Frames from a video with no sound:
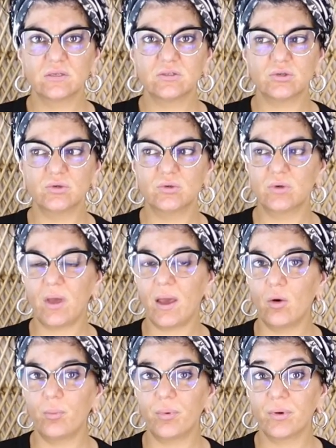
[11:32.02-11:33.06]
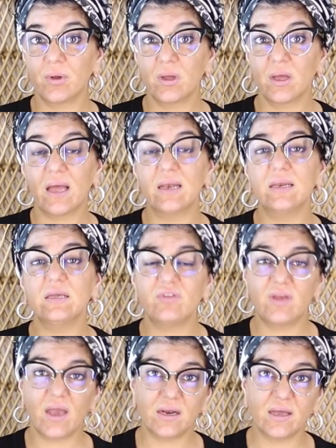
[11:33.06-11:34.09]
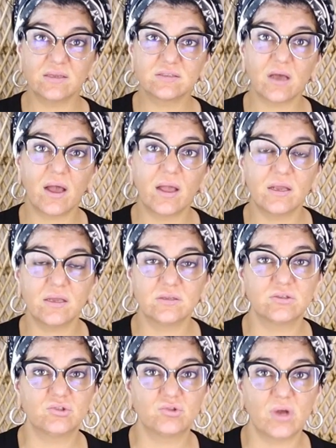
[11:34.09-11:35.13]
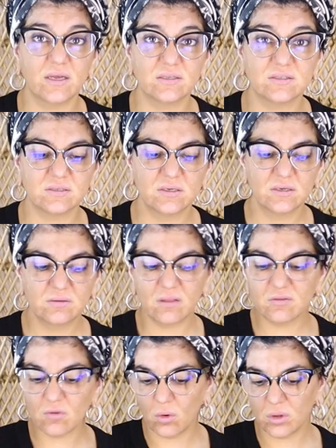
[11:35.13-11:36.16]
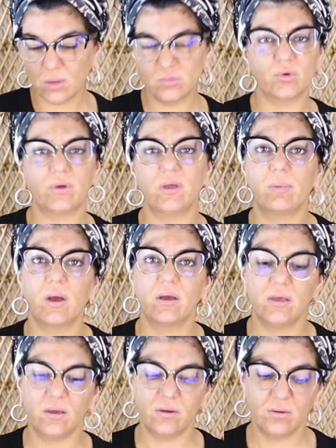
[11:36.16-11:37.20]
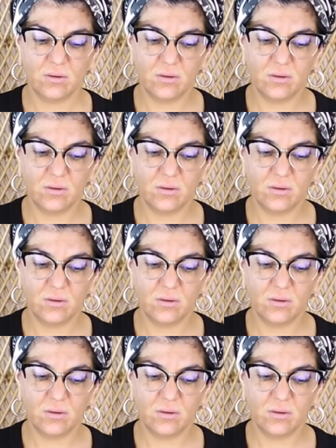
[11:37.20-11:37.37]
to help alleviate anxiety and stress. That's all I'm talking about here.